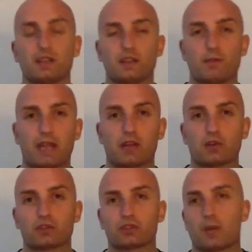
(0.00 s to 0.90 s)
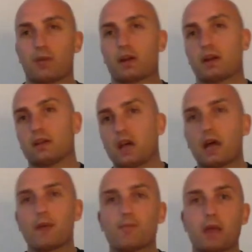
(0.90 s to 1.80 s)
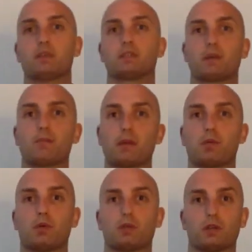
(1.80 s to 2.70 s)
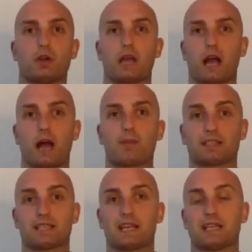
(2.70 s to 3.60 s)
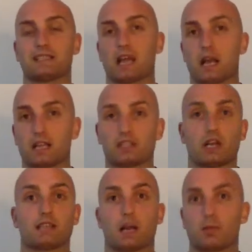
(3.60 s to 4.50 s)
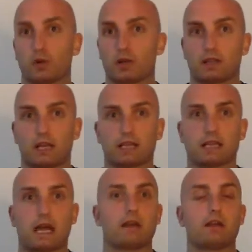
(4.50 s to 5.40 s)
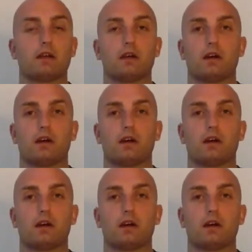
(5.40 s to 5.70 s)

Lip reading: The mango, strawberry, maybe some people, I'm not saying it's not terrible or anything like that.